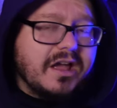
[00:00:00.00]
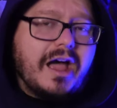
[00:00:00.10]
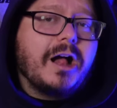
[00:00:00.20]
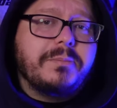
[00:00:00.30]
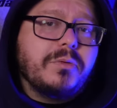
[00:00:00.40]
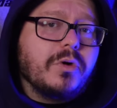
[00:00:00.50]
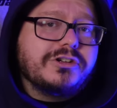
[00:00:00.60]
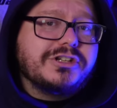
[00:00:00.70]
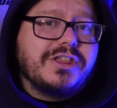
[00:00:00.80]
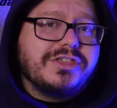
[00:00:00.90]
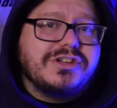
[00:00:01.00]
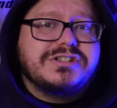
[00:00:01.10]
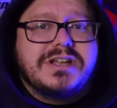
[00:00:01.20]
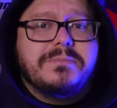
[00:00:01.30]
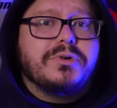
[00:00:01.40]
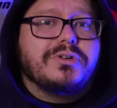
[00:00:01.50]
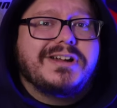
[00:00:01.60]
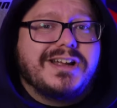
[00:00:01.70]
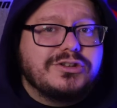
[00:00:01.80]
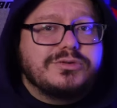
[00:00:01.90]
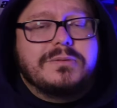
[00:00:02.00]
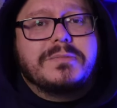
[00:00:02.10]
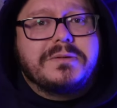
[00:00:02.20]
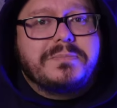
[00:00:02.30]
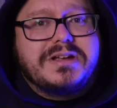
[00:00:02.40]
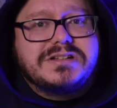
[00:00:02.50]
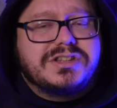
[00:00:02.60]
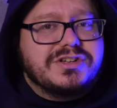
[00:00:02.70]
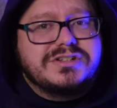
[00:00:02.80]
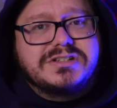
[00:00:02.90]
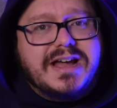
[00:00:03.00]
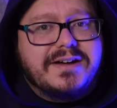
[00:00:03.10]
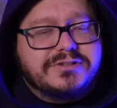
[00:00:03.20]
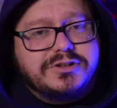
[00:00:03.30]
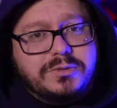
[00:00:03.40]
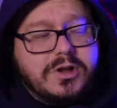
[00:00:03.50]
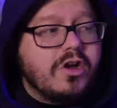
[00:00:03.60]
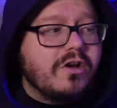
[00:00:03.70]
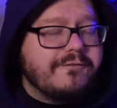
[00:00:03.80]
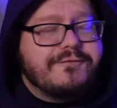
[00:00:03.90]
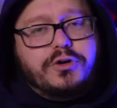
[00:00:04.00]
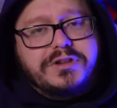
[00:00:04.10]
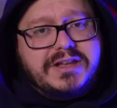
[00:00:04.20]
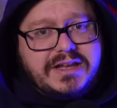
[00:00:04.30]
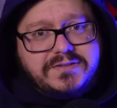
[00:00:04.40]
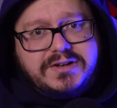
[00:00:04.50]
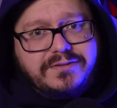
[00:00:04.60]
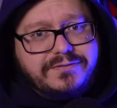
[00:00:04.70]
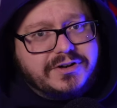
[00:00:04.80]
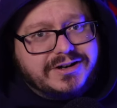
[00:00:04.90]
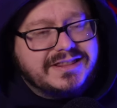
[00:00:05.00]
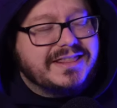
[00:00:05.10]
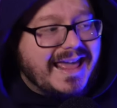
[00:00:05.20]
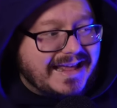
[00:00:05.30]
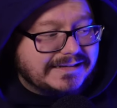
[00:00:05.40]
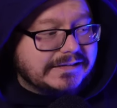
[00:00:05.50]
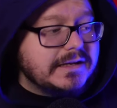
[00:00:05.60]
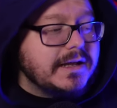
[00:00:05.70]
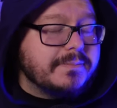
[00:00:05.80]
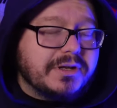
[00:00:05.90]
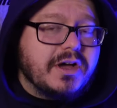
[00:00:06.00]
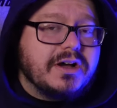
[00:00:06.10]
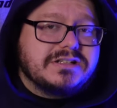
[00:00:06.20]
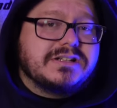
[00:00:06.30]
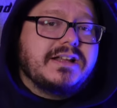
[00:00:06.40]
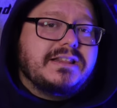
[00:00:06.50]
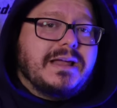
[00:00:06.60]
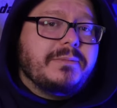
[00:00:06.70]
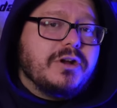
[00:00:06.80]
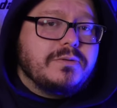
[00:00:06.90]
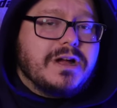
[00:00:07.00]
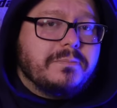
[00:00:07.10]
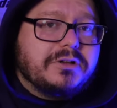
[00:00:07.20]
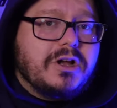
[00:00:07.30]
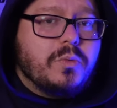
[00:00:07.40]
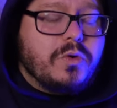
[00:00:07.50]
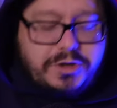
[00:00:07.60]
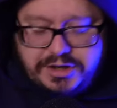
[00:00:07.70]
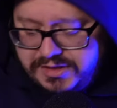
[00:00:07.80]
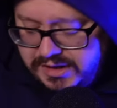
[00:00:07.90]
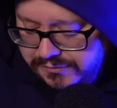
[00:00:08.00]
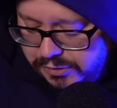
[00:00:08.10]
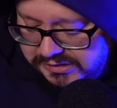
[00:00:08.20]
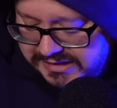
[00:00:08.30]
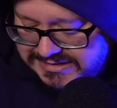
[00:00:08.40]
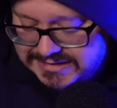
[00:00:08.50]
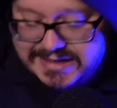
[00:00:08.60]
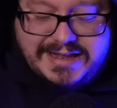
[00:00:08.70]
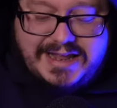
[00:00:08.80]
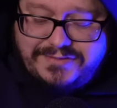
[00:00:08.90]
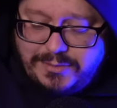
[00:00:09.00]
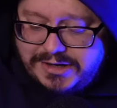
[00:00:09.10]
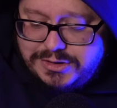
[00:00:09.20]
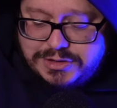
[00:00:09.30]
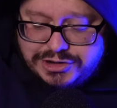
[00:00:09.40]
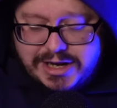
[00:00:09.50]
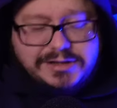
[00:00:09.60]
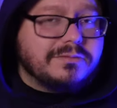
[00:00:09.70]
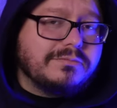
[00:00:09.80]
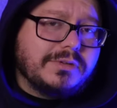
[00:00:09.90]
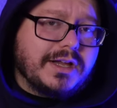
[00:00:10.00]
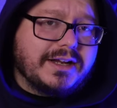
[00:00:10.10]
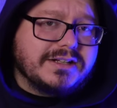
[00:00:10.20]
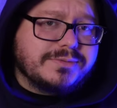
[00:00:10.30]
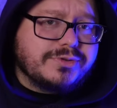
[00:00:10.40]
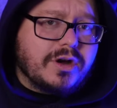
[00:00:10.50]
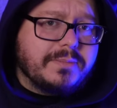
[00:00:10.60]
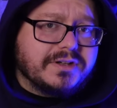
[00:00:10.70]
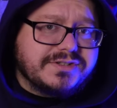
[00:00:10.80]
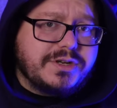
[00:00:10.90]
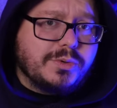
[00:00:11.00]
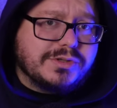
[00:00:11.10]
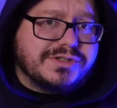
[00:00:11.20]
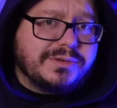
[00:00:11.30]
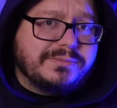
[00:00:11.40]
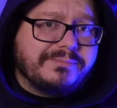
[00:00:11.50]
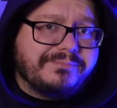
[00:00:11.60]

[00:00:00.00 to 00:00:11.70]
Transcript: I'll be watching it Thursday morning and doing my piece Thursday afternoon for the evening for it then. But guys, let me know down below what you think of all this. If you are new to the channel, like and subscribe, and I'll see you all soon.